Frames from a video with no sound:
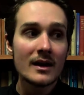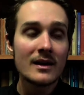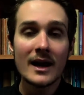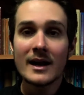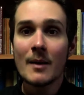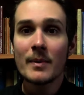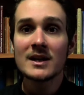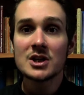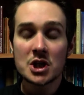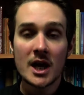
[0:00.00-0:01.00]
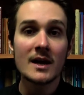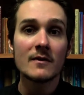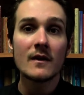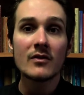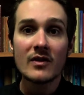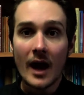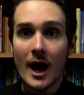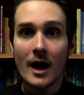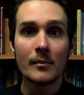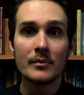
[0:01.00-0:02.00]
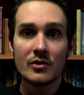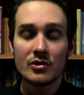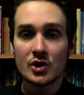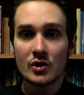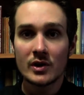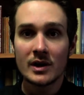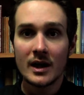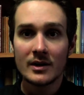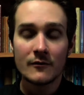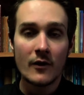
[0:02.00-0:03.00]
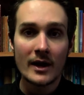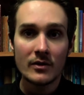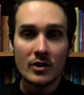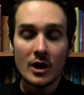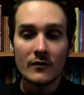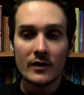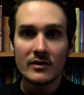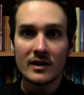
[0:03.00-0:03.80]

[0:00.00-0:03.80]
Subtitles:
get up and chant the Psalms during a divine service?